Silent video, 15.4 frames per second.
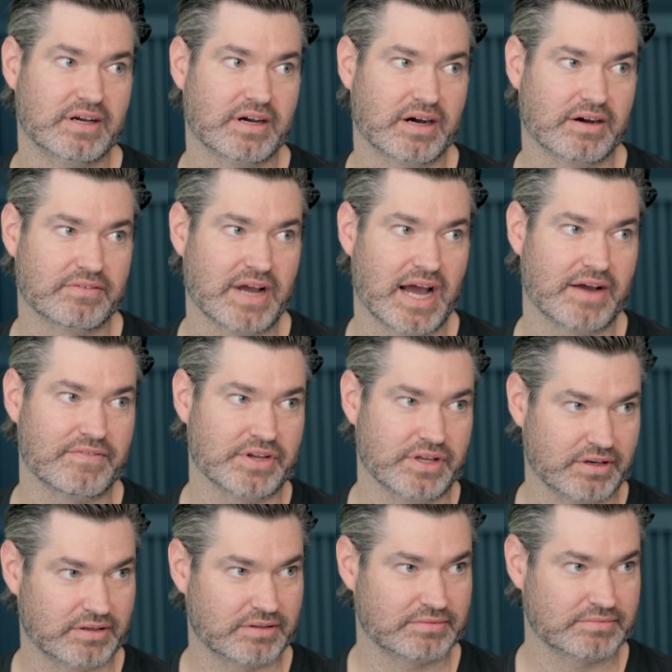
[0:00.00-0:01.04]
of
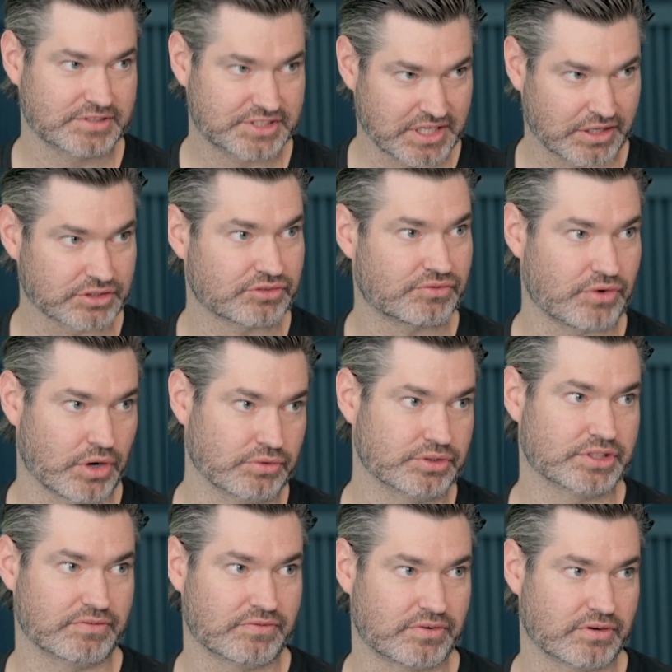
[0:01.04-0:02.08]
having cells
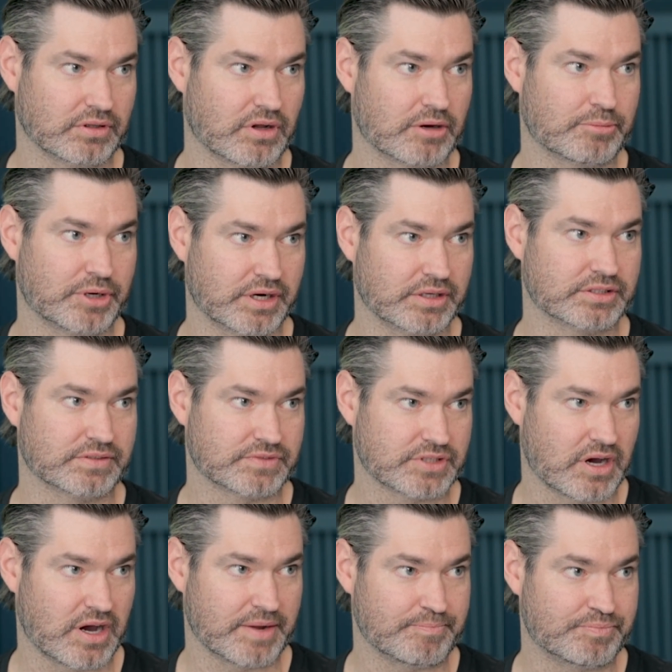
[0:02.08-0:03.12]
frozen for long periods of
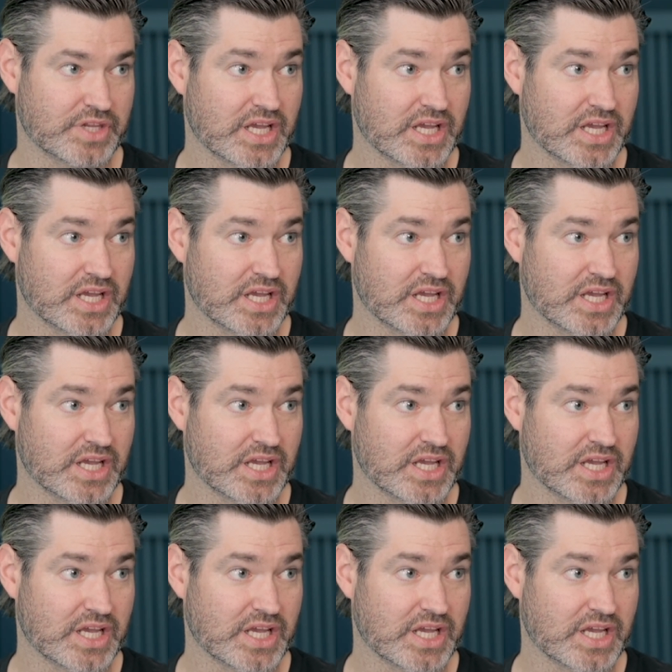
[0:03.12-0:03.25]
time.